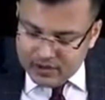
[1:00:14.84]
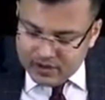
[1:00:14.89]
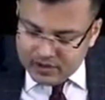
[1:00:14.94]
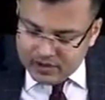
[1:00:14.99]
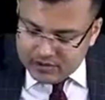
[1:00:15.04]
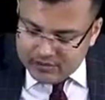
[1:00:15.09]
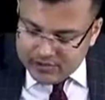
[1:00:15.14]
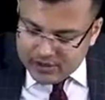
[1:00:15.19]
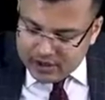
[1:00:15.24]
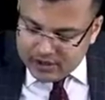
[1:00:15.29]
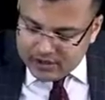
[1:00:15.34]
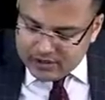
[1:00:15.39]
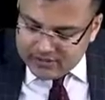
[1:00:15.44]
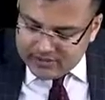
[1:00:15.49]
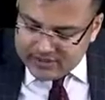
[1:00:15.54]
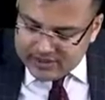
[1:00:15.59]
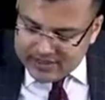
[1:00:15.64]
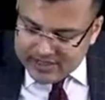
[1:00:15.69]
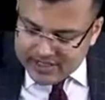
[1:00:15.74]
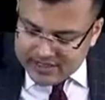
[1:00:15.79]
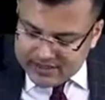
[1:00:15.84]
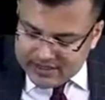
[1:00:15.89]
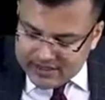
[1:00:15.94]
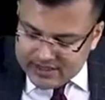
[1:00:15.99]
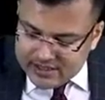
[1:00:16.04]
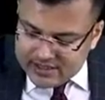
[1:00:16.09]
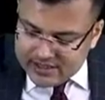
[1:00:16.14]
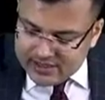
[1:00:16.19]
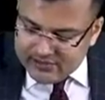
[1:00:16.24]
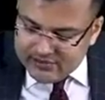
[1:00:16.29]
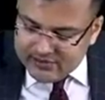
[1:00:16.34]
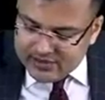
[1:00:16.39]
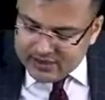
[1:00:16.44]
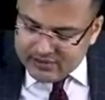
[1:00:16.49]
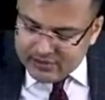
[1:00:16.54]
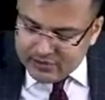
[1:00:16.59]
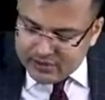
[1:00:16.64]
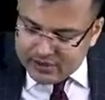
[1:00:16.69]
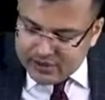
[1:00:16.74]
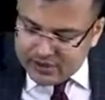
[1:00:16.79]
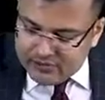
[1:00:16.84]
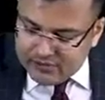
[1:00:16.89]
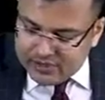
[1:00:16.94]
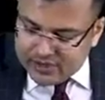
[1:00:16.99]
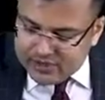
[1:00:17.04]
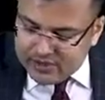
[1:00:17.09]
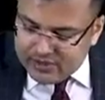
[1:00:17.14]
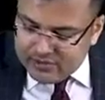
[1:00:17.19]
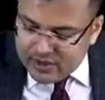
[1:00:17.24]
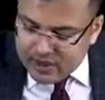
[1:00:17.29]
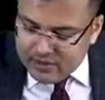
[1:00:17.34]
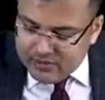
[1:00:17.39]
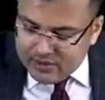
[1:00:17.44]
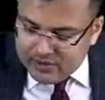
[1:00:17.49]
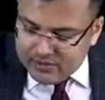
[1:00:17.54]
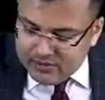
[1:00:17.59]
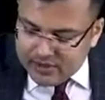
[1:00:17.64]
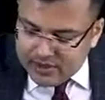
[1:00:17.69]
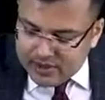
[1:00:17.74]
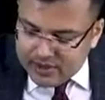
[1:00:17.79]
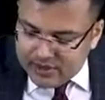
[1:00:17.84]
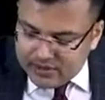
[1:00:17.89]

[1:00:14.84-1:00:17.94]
So because of this extensive fibrosis, what is the problem?